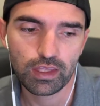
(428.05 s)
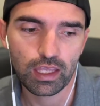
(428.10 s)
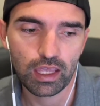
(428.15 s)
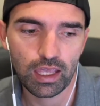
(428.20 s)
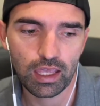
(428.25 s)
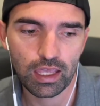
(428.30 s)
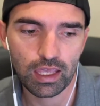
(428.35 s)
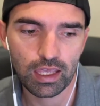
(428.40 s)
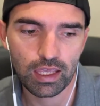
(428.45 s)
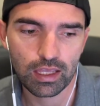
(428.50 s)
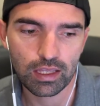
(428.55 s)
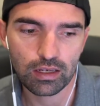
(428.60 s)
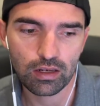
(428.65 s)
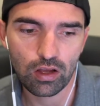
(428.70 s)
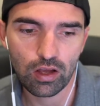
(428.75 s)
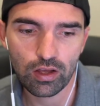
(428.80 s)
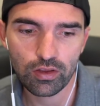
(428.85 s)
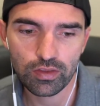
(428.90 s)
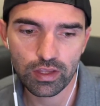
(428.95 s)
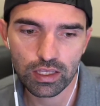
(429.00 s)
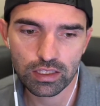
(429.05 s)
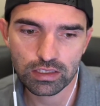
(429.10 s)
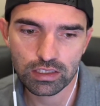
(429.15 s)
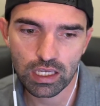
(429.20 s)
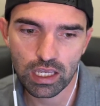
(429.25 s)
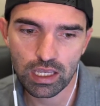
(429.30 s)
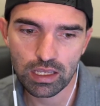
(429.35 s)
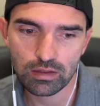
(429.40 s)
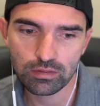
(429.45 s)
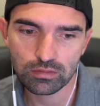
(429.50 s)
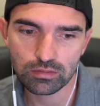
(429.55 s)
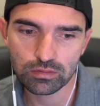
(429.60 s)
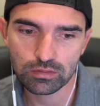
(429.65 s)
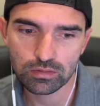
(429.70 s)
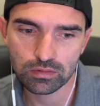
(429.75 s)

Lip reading: And on that date,